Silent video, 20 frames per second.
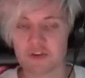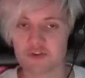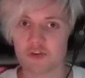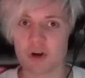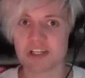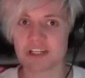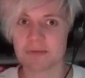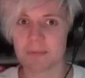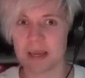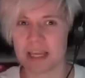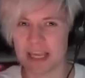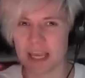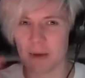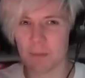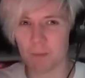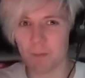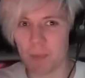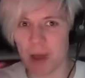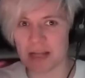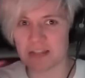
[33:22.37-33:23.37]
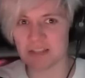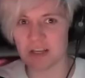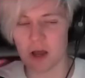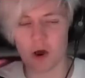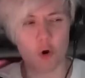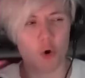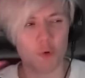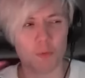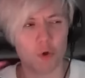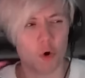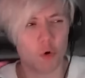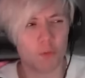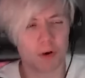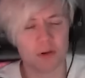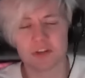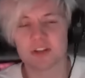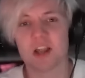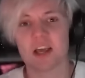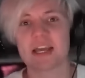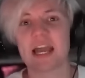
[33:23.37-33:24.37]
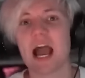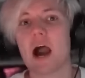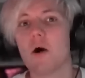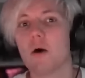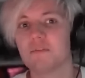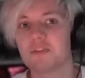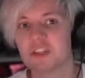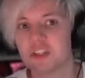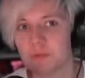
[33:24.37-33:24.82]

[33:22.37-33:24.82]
And try to make it better, almost like out of